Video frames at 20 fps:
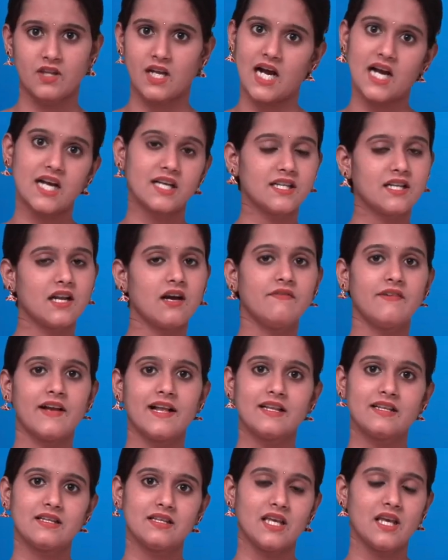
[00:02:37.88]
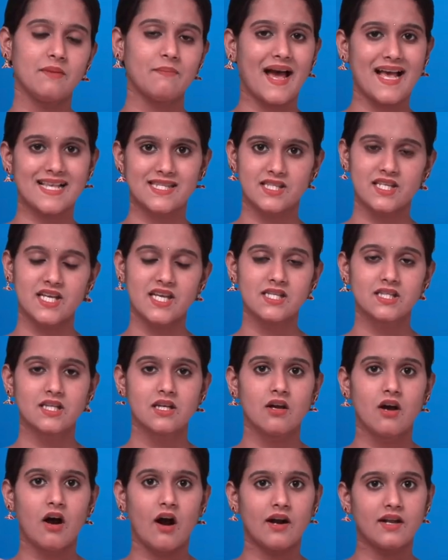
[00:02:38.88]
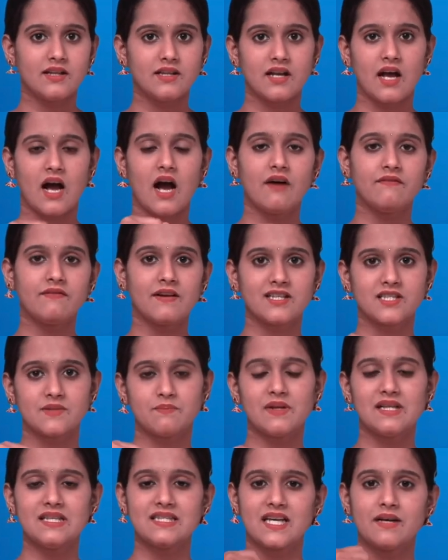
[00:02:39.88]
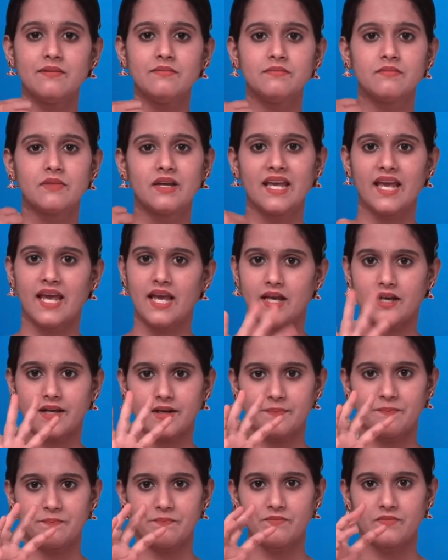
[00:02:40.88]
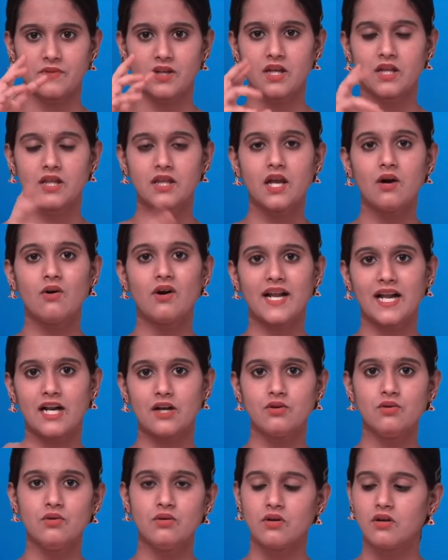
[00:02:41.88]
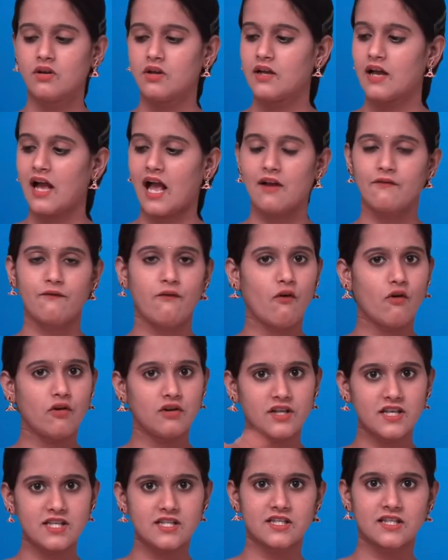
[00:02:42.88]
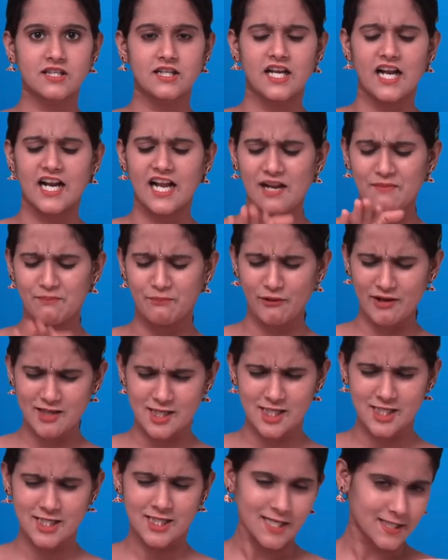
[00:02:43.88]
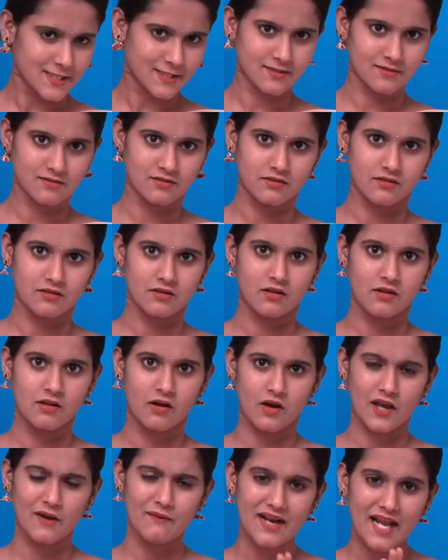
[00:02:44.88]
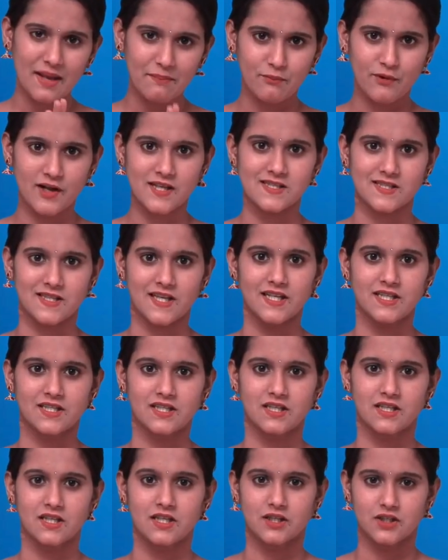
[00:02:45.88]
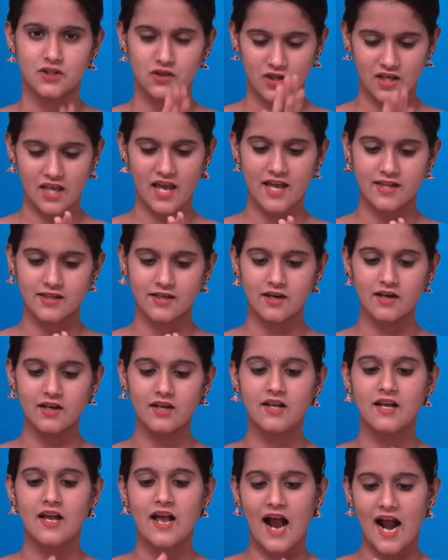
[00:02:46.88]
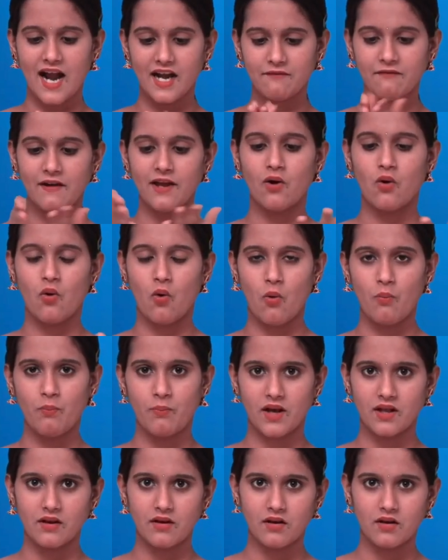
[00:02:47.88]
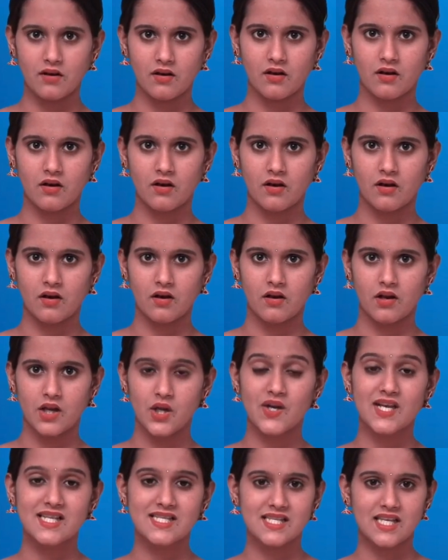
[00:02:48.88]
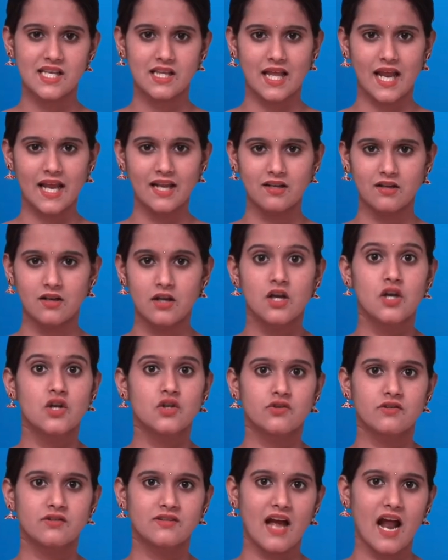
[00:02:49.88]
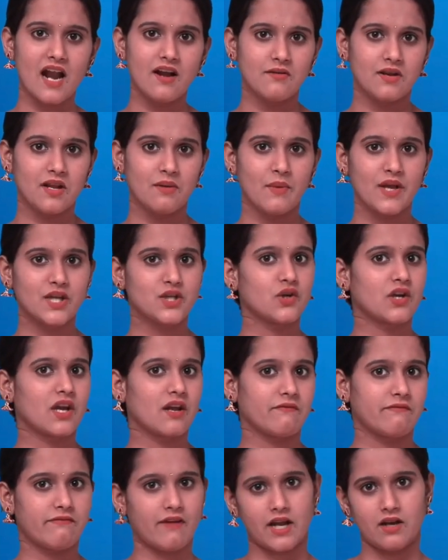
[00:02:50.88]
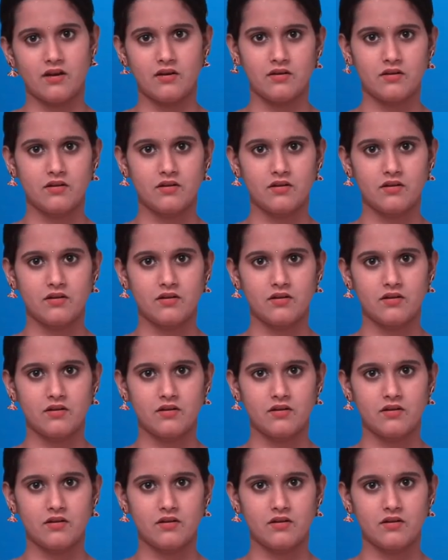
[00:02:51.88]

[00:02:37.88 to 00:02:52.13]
Another half I'll keep as this, another half I'll spill some ink. Now what I'll do, I'll fold this, I'll press it. Okay, when I press it together and if I open, you can see, right, so that image you can find.